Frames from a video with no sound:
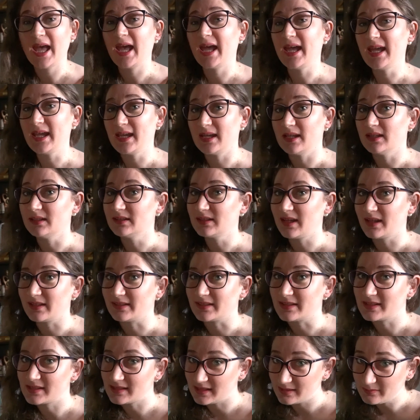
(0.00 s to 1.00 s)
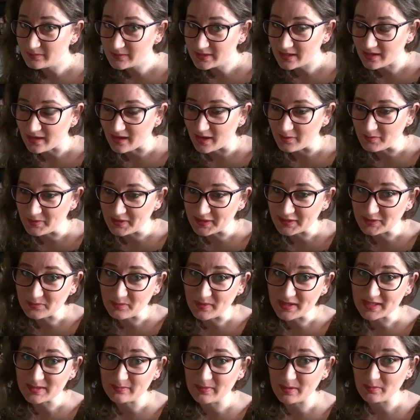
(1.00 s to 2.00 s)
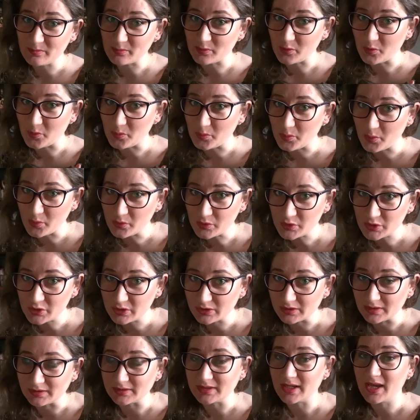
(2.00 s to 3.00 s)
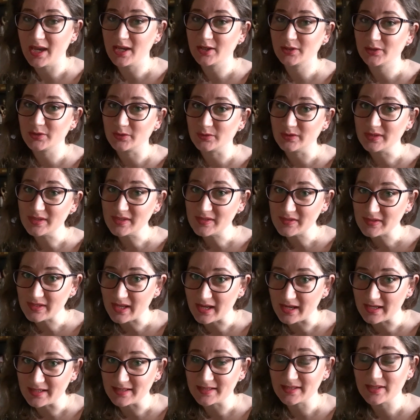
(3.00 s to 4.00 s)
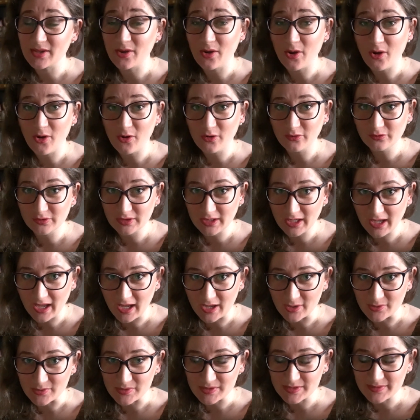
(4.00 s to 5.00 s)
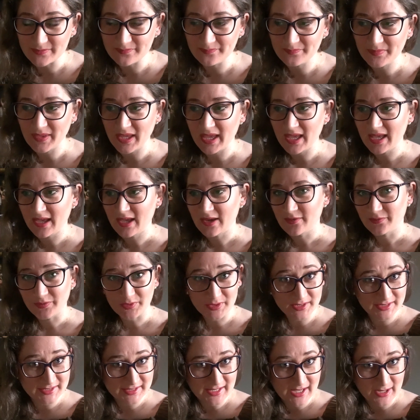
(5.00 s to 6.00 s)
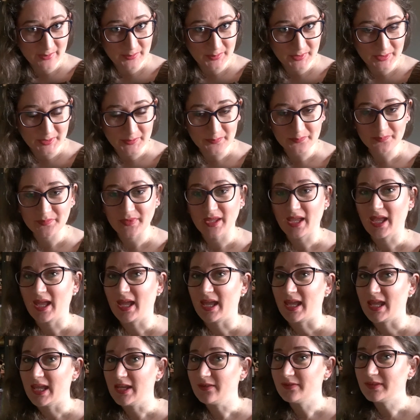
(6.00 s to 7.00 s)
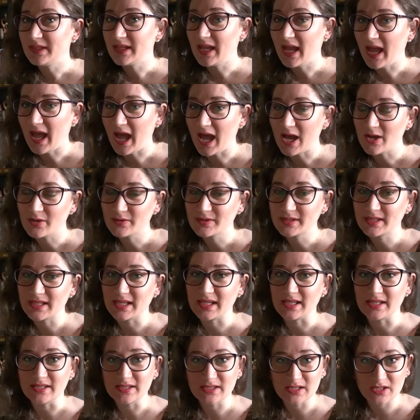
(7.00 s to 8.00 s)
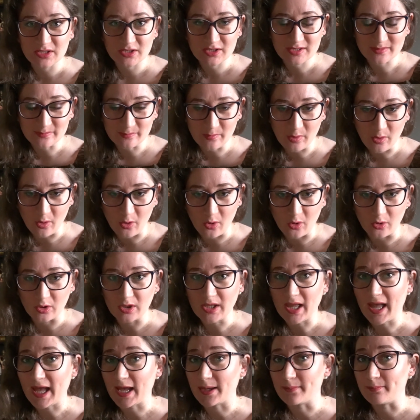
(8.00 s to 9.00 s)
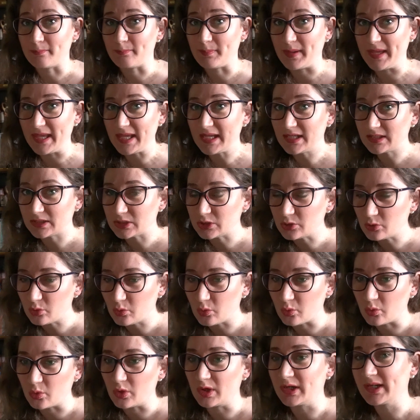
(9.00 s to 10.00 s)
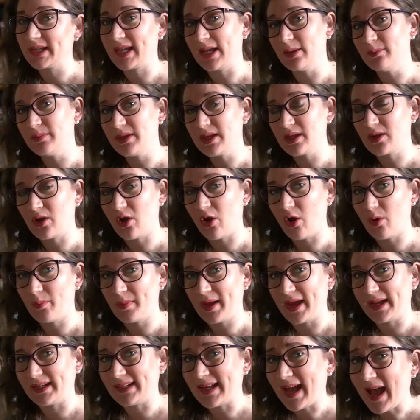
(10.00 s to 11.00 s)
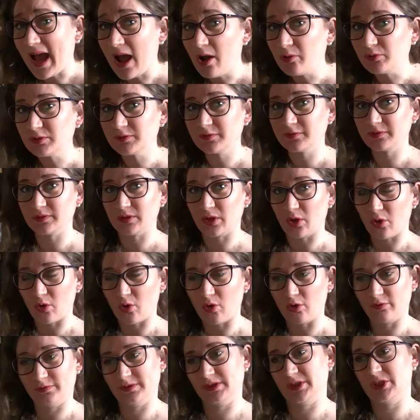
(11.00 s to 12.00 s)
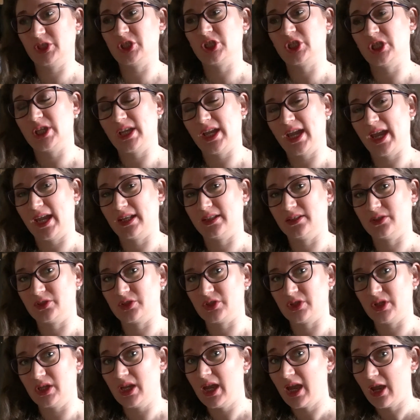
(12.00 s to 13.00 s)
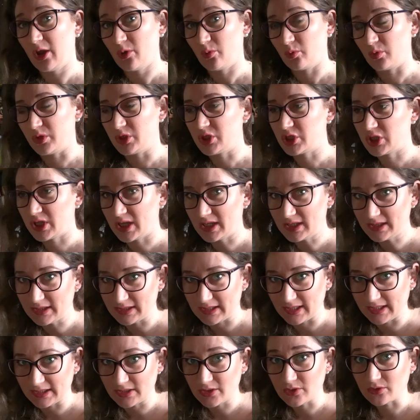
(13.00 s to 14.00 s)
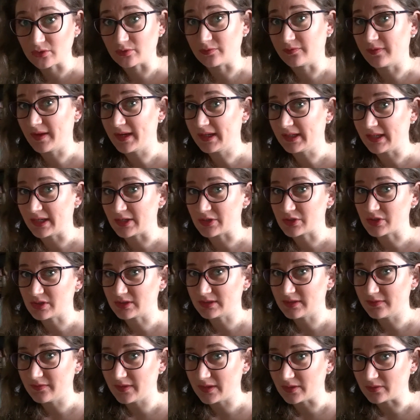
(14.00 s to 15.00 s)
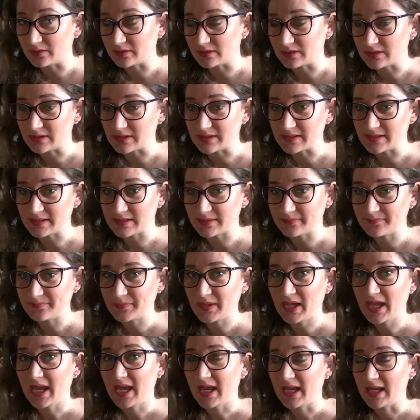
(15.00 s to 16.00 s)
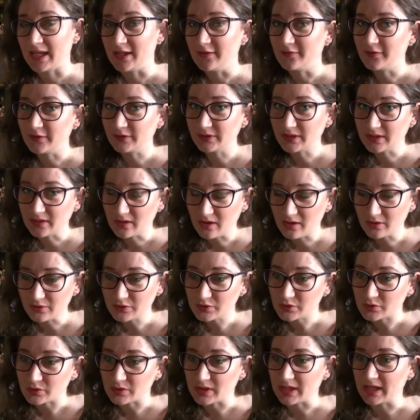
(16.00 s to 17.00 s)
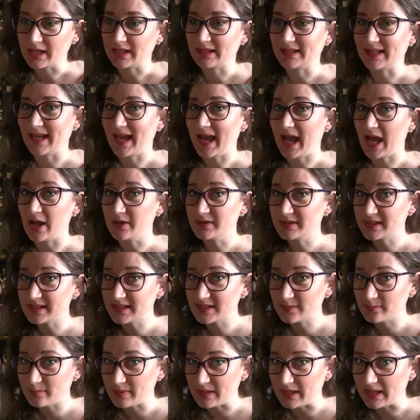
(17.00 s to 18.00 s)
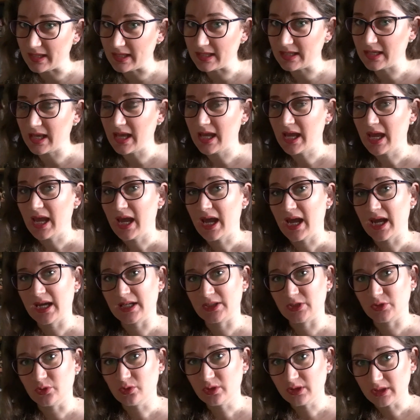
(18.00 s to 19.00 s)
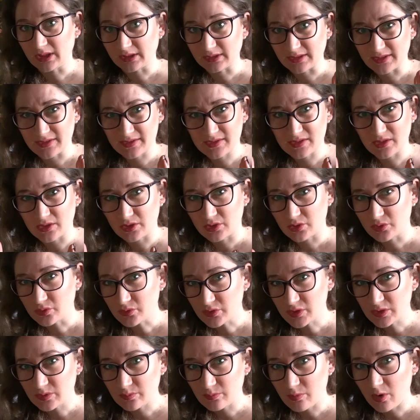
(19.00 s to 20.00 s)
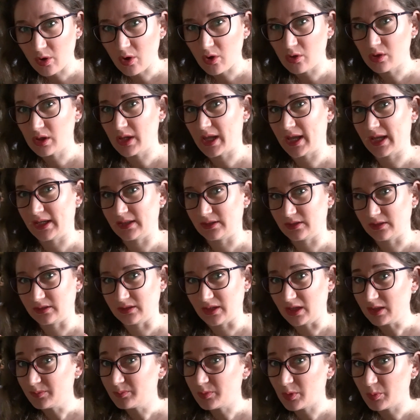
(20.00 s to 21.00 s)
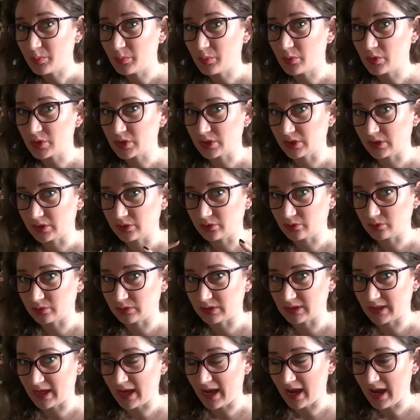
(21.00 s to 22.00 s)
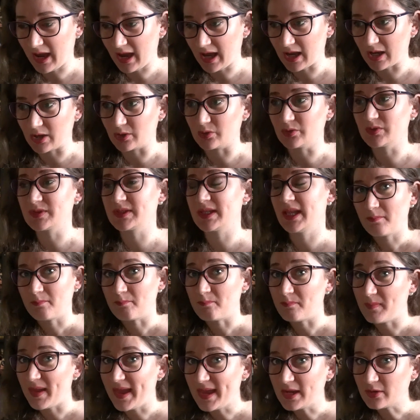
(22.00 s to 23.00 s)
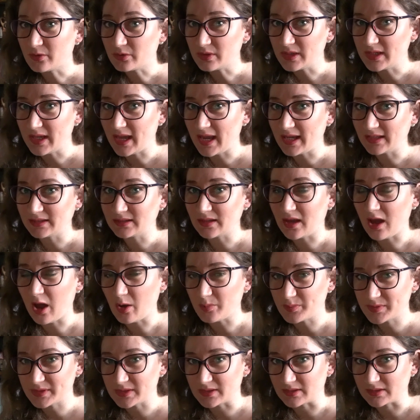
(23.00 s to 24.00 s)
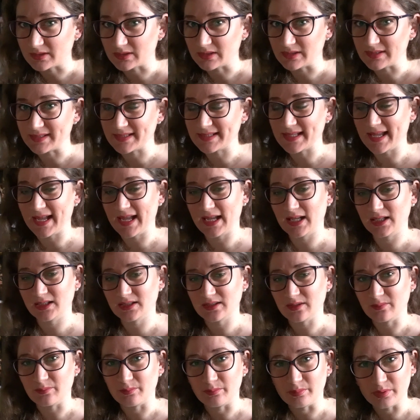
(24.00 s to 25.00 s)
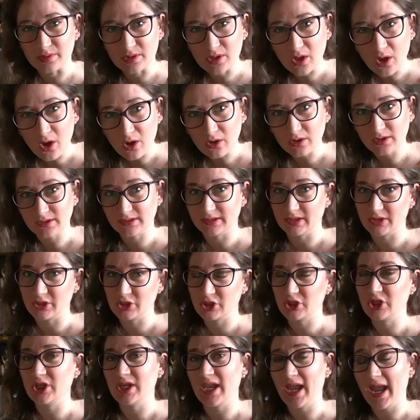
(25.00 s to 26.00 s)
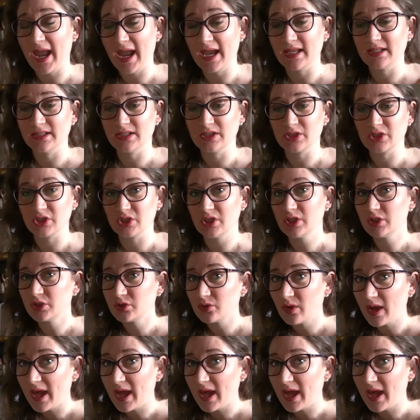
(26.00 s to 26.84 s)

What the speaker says: and at the same time it must be proportionate to the size of the house. For example, if the house is small, a big door can become an outflow of the Qi energy, which can lead to financial difficulties. If, on the contrary, the house is big, a door that is too small and not proportionate to the house may create obstacles and block the Qi energy to